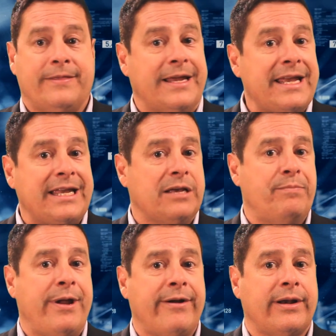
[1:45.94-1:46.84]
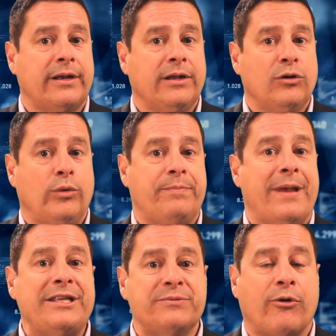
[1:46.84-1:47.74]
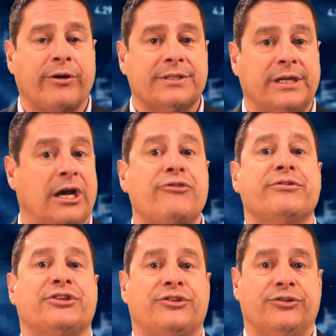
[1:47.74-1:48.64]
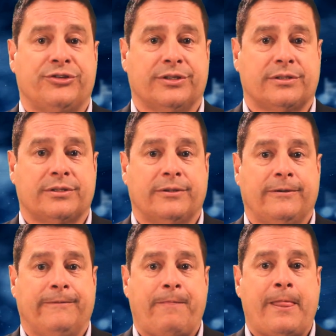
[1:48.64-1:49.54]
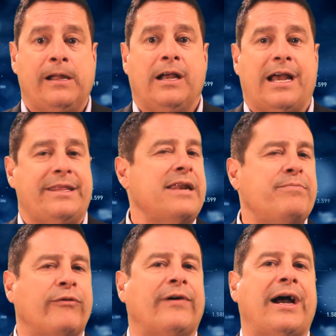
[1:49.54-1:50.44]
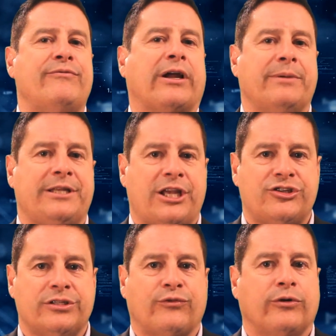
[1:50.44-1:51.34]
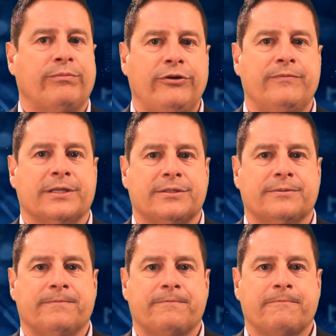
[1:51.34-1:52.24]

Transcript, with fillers: Then they can compare it with benchmarks at other institutions and then provide recommendations for improvements.